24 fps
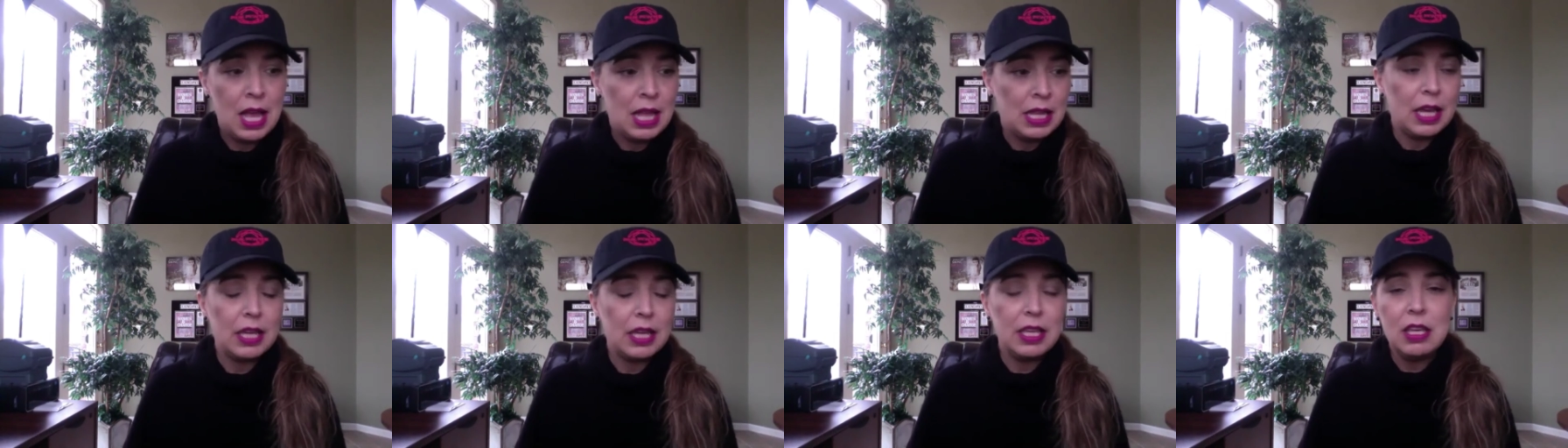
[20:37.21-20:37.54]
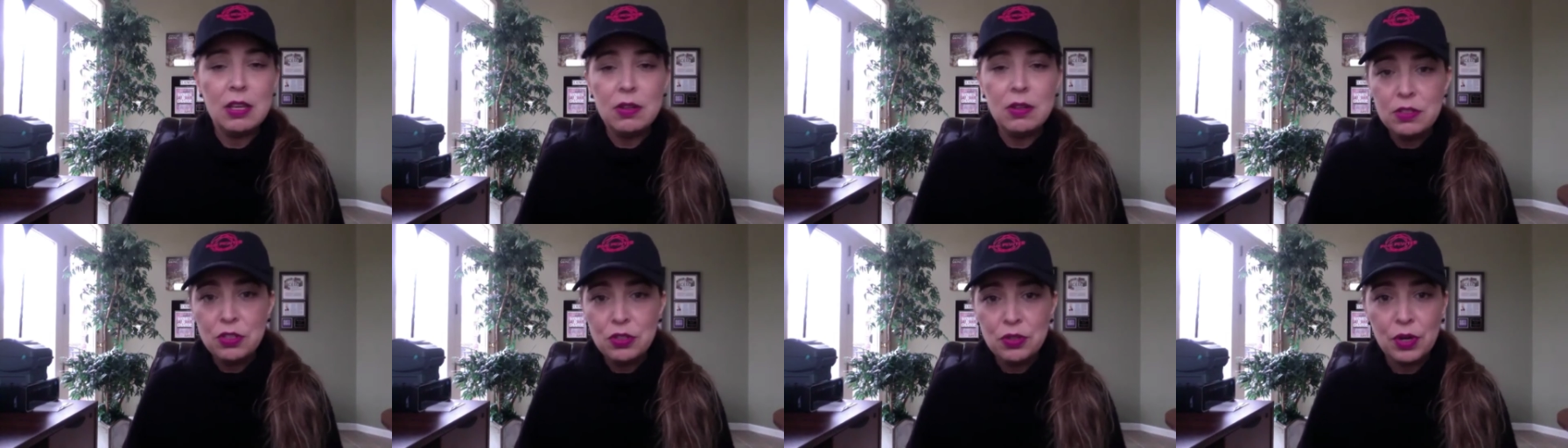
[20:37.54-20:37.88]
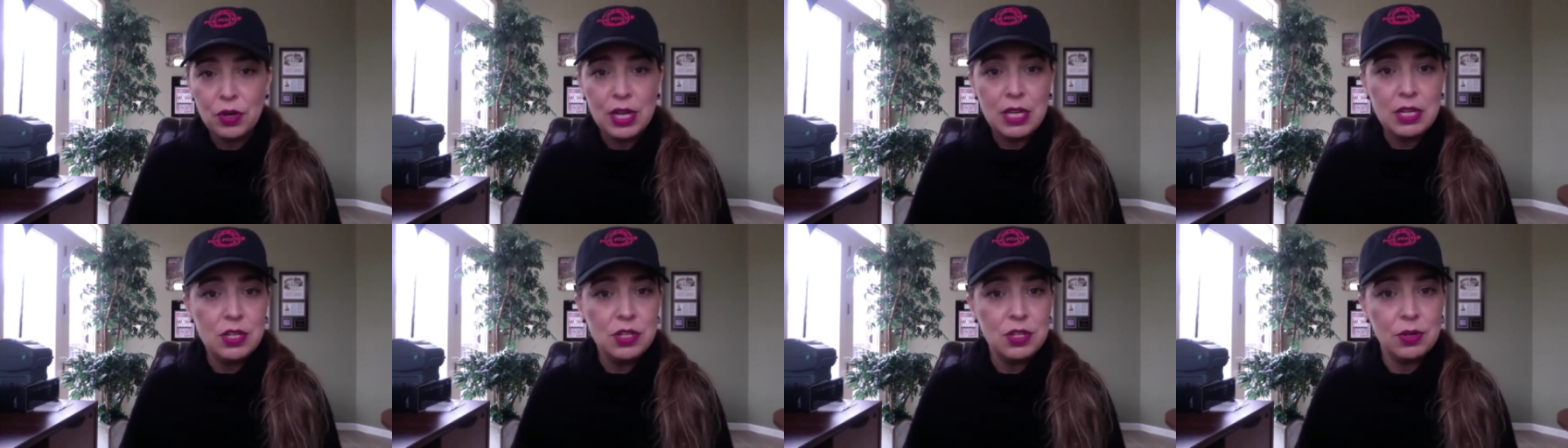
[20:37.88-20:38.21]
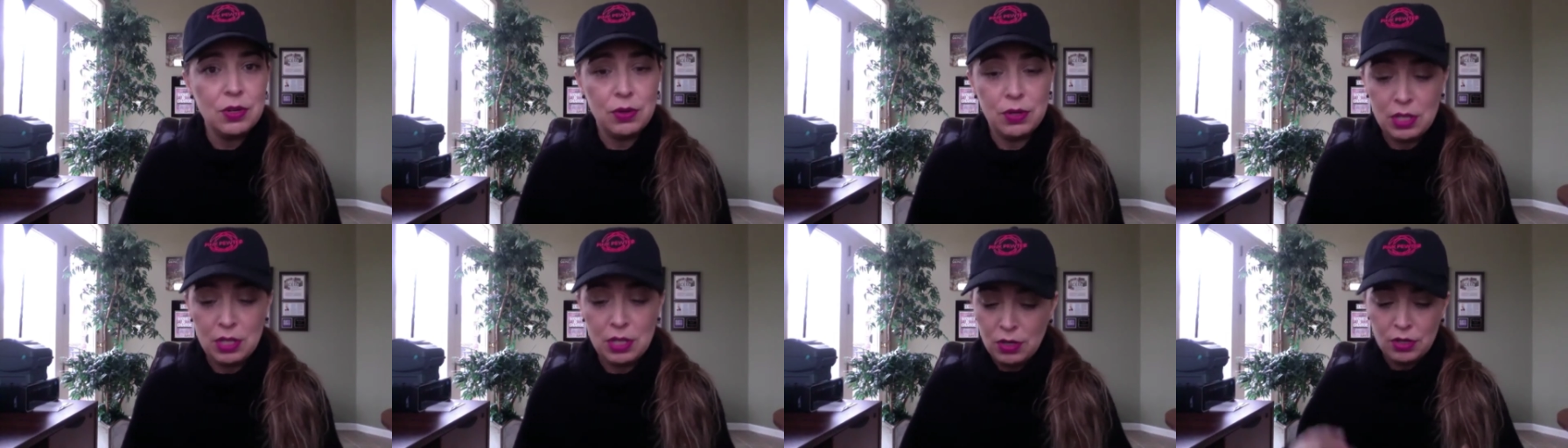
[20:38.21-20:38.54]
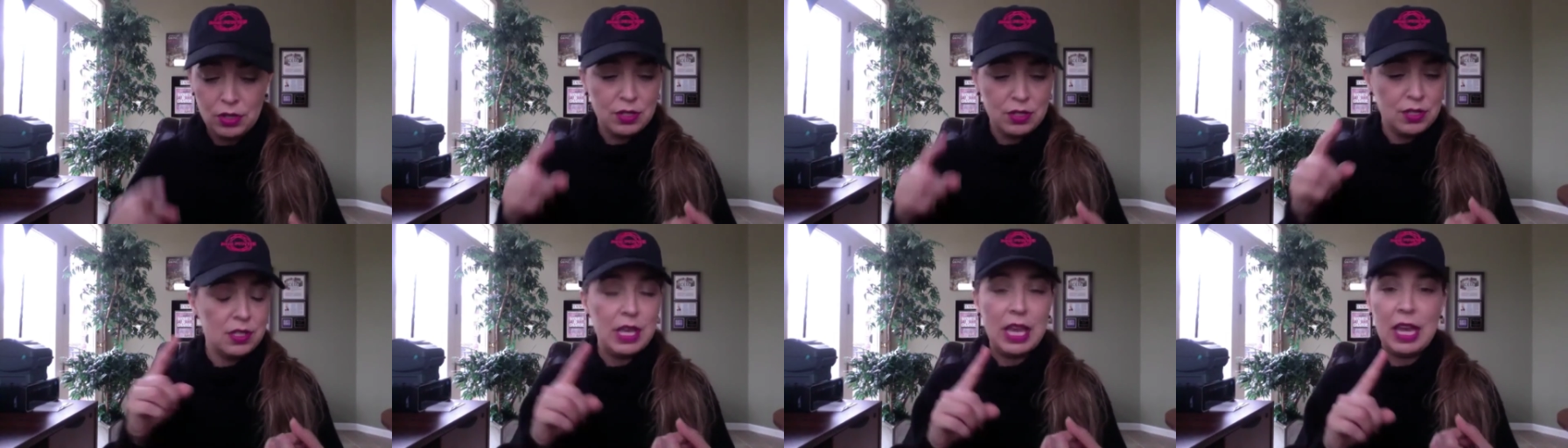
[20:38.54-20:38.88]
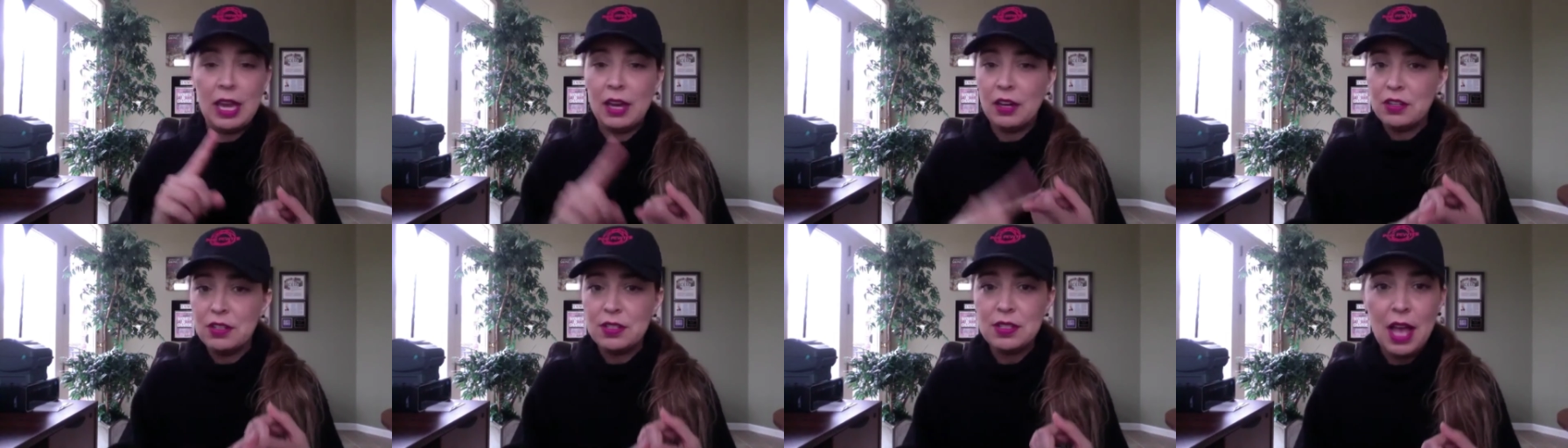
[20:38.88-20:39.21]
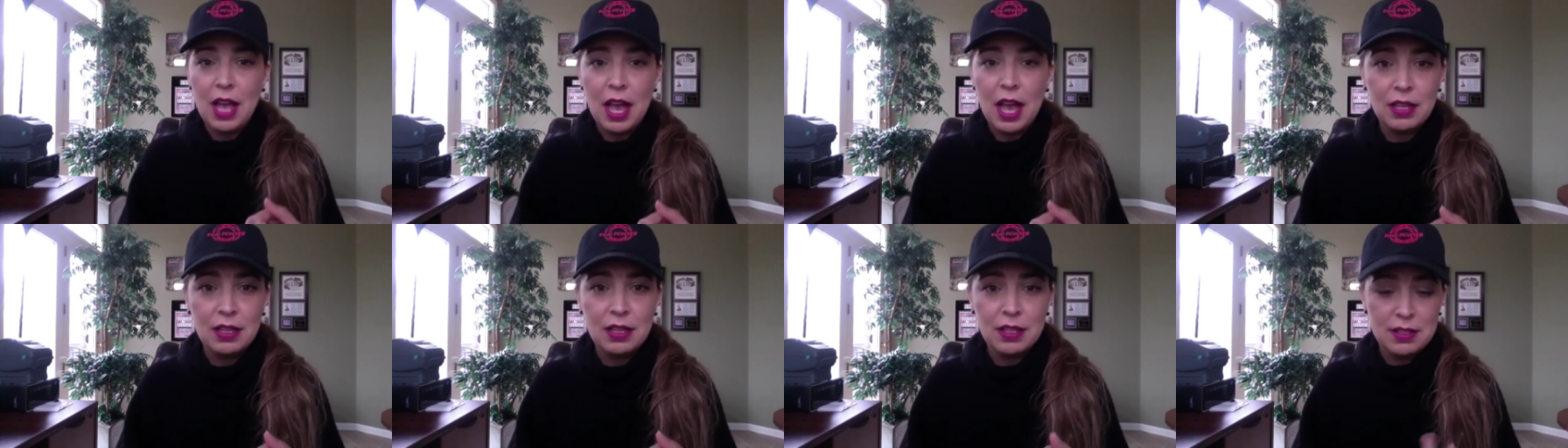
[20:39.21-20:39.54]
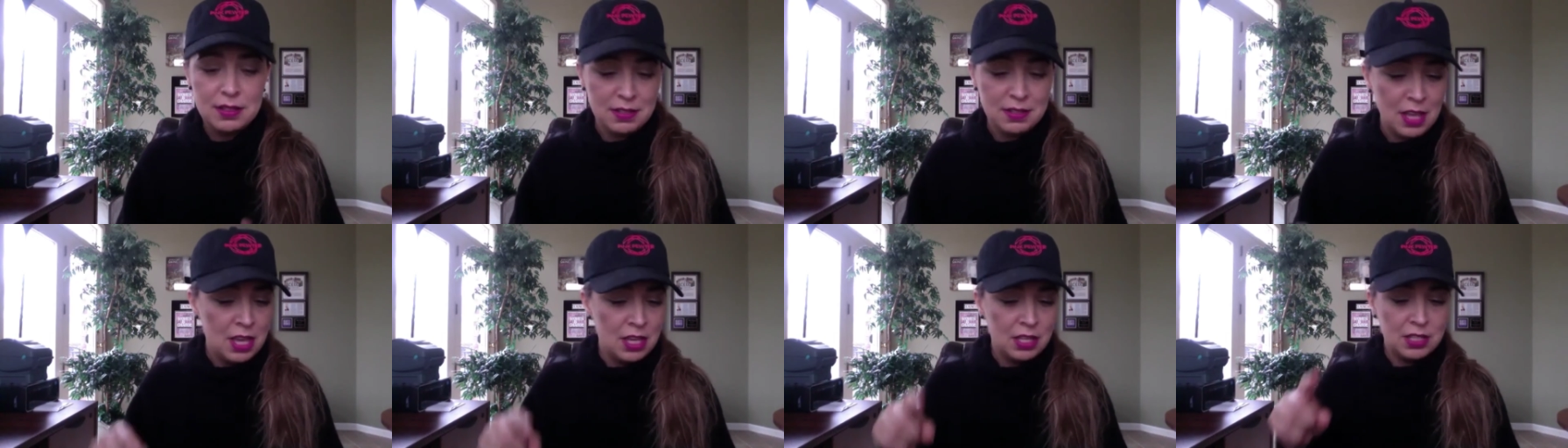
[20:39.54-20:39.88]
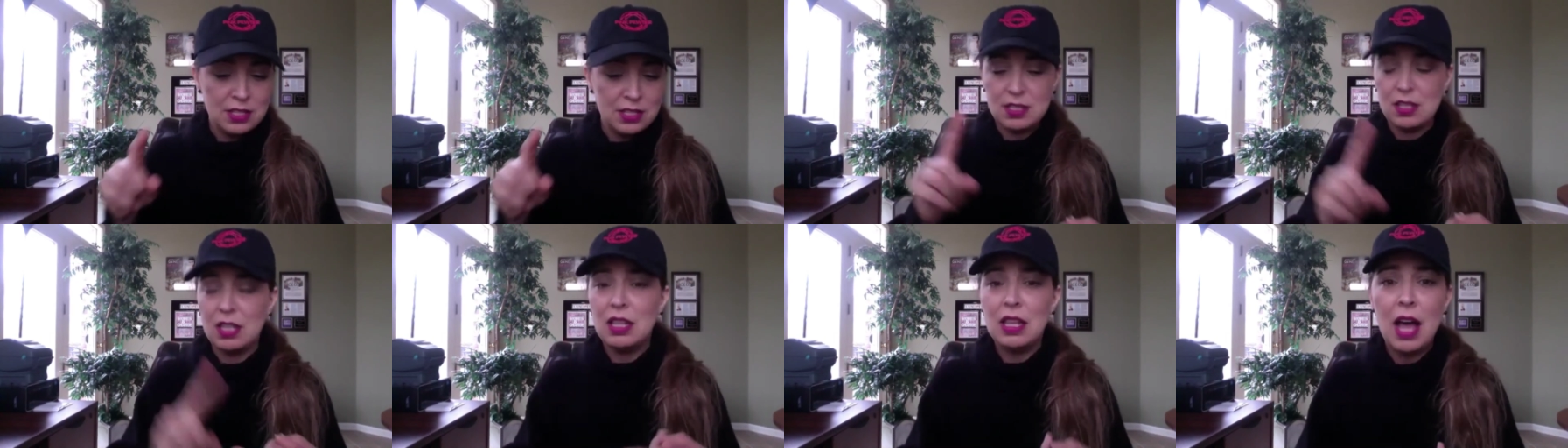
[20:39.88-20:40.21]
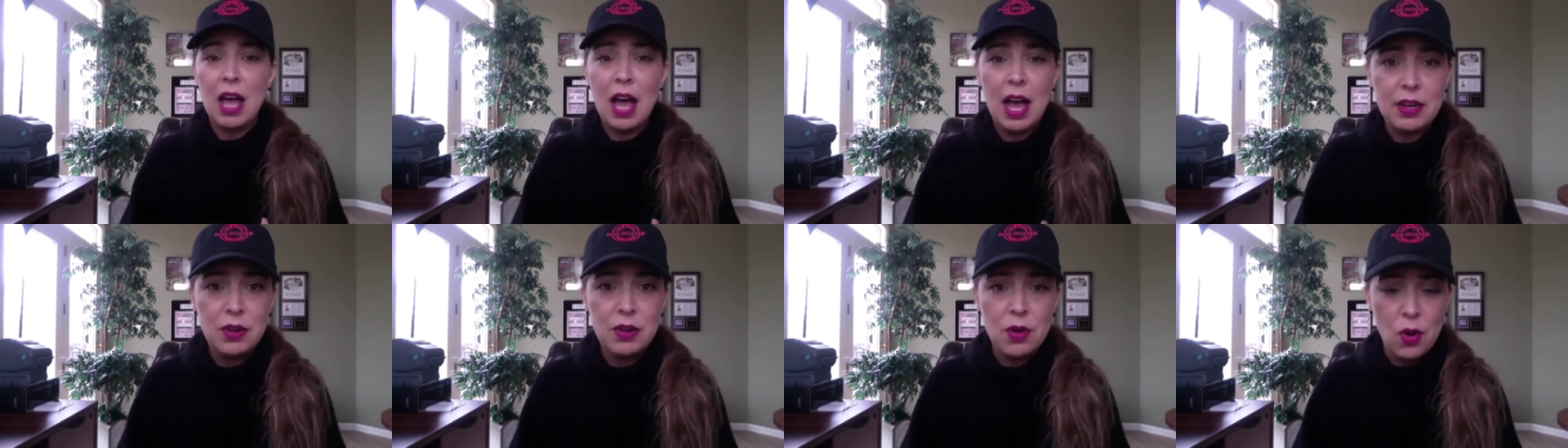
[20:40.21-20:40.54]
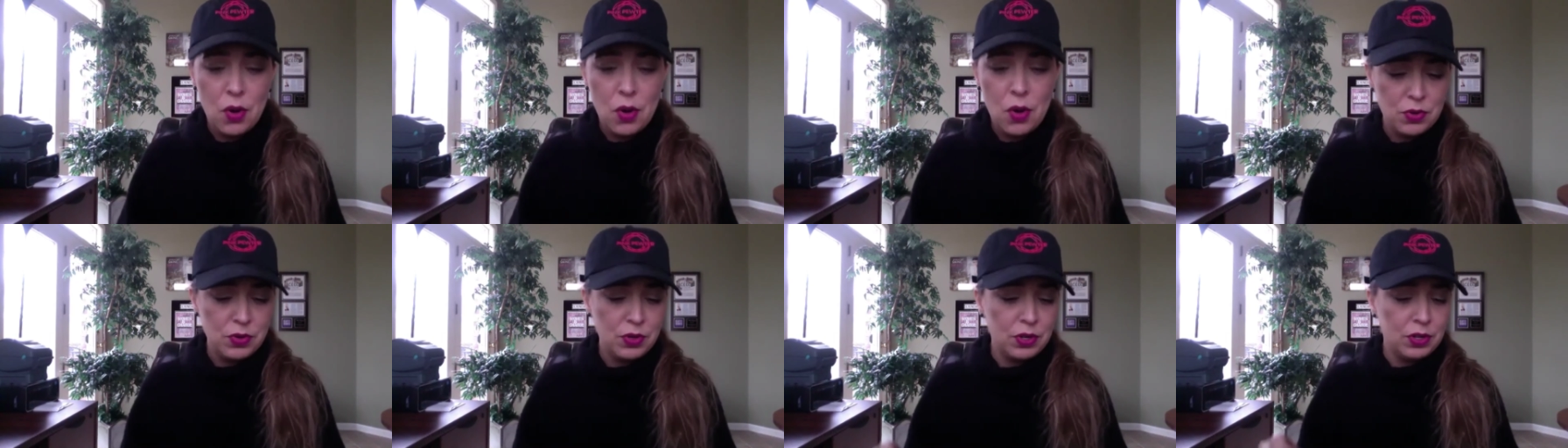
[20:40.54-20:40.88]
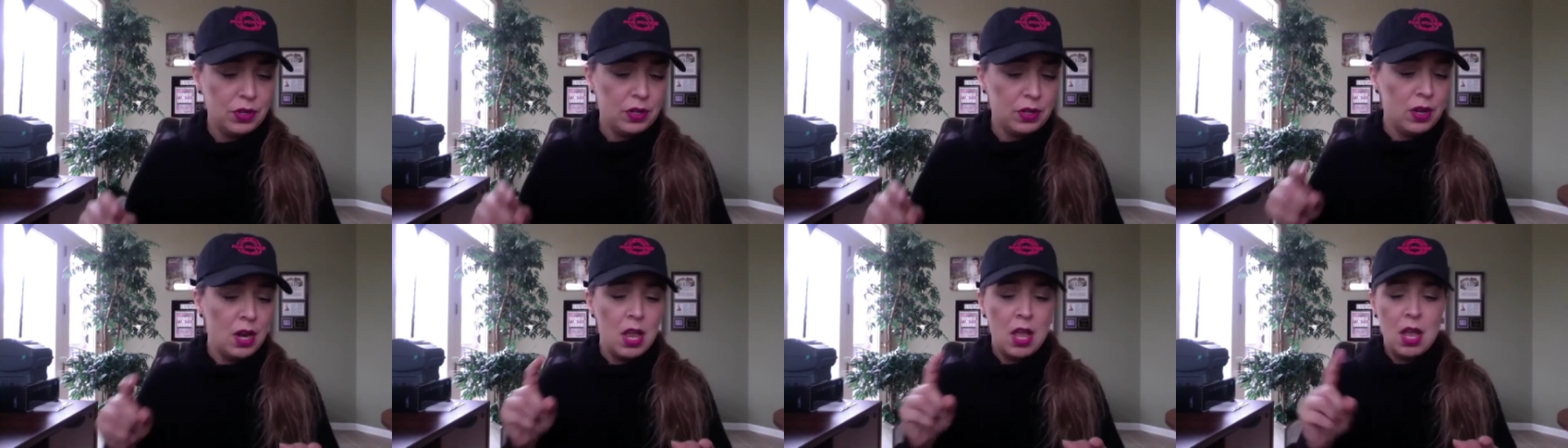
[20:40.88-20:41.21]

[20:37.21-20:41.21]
Like, he'll train you. You're a hairstylist, salon owner,